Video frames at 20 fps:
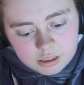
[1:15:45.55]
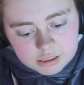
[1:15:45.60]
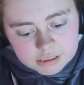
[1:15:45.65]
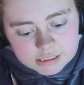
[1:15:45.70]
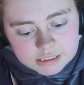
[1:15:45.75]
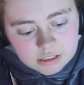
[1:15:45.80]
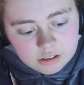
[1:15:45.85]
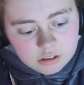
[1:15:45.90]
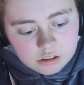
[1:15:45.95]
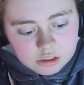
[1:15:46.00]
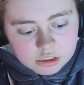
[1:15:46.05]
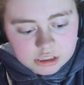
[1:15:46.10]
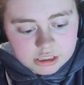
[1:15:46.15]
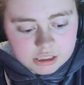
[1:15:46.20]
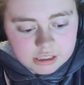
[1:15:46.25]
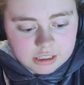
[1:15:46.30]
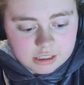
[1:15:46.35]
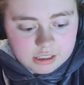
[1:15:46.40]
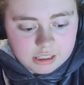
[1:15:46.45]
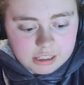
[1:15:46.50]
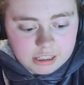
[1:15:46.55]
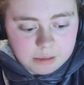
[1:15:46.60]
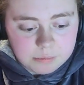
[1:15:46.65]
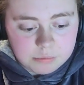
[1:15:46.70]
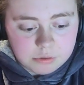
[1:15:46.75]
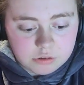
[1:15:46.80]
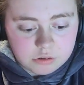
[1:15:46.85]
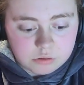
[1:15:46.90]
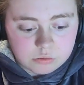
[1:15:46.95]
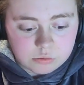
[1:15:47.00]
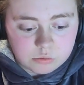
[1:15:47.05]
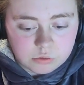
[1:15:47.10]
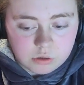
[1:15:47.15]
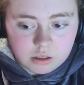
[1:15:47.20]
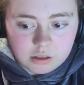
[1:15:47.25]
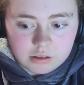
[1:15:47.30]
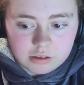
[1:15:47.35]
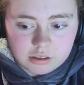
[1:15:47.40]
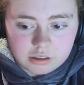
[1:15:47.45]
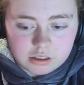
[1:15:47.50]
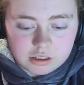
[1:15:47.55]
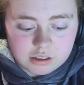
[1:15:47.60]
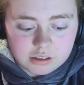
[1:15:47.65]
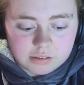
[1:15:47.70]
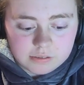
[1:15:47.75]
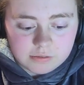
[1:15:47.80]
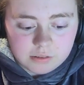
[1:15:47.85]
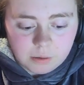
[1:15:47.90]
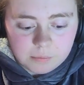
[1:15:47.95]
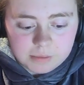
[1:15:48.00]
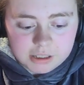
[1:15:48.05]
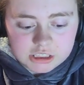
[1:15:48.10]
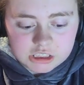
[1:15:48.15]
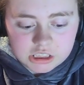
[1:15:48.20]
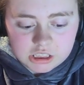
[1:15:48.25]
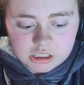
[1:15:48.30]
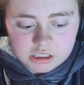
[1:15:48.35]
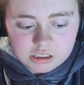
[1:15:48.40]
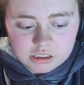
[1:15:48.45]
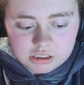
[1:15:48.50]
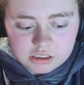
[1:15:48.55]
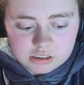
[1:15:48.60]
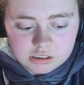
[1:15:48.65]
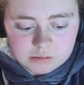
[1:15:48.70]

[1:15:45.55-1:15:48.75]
still clutching the lightning bolt rock formation.